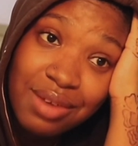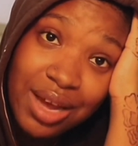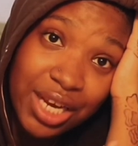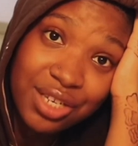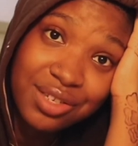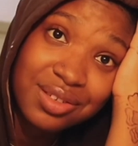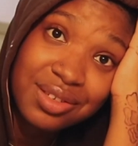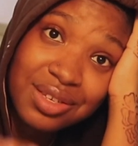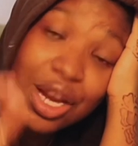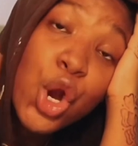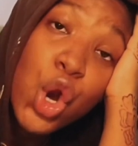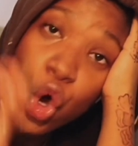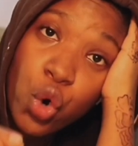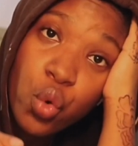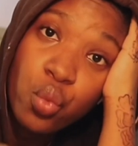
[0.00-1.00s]

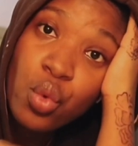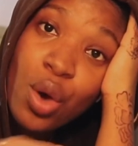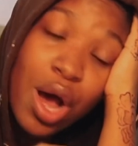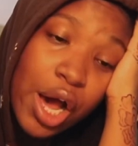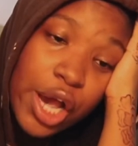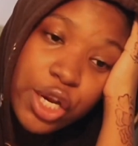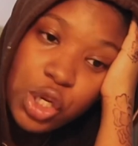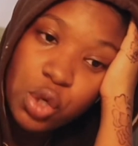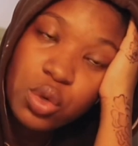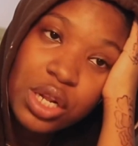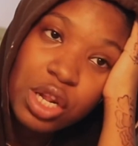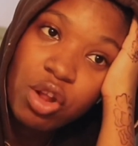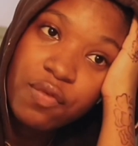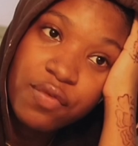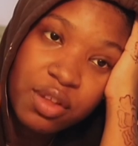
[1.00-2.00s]
I
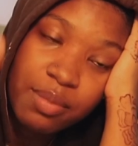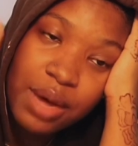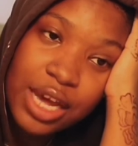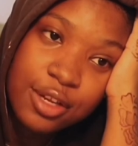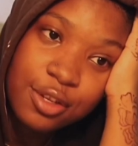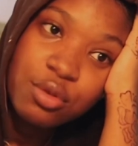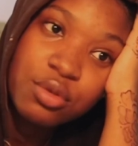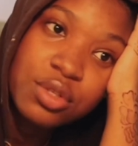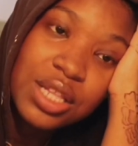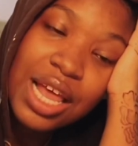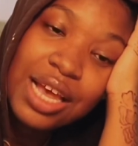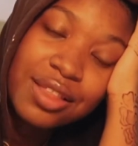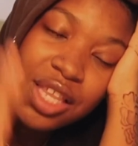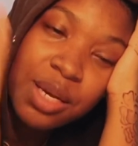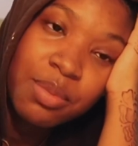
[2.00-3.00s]
don't love them. I don't
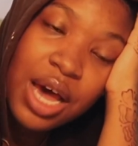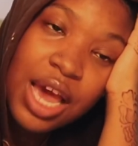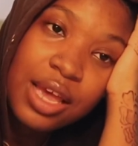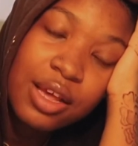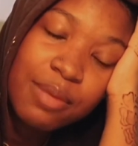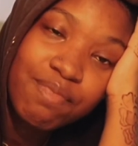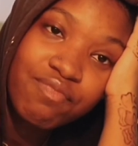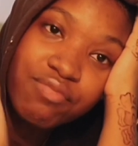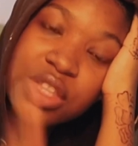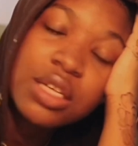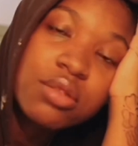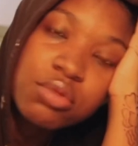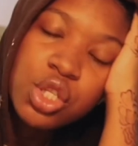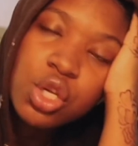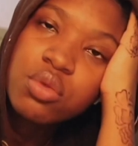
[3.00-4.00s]
like them.
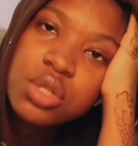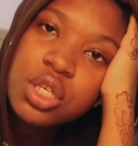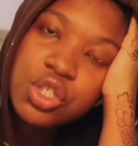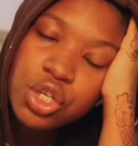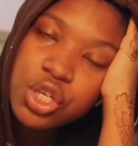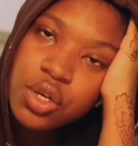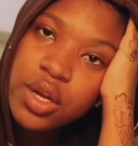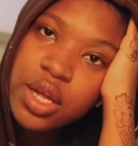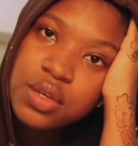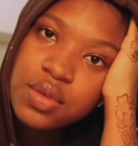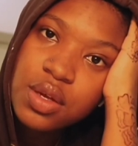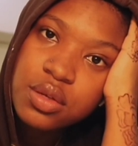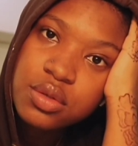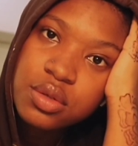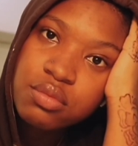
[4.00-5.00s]
They should not
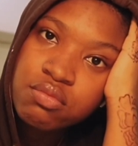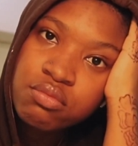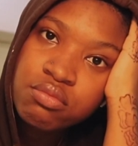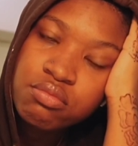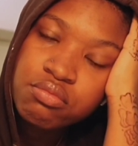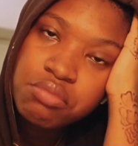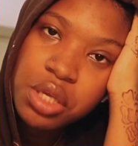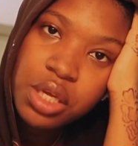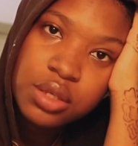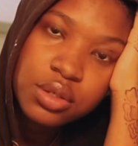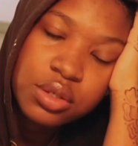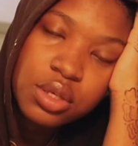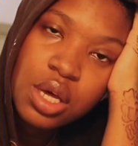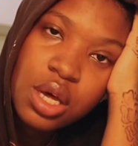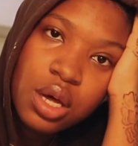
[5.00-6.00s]
exist.
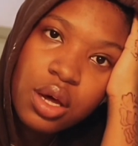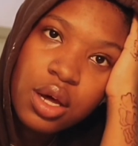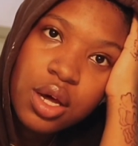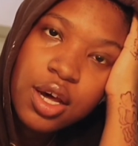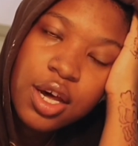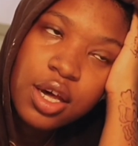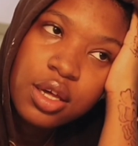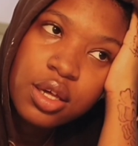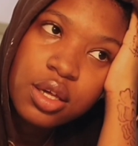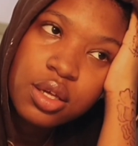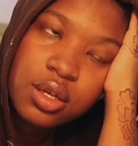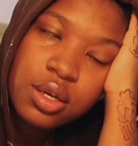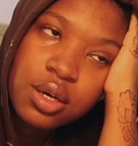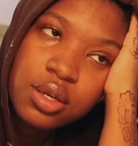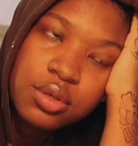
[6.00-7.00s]
Yes, I
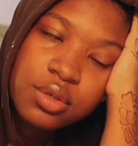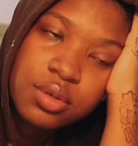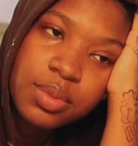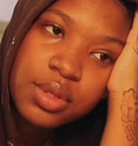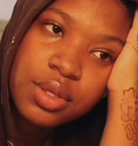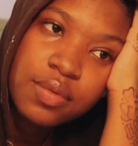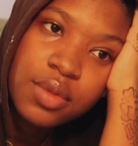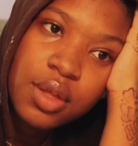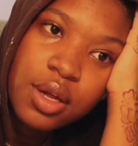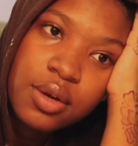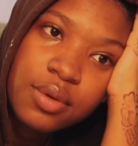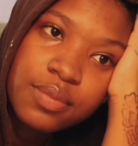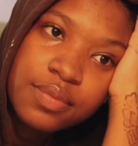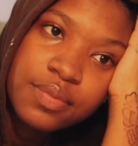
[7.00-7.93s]
do believe that.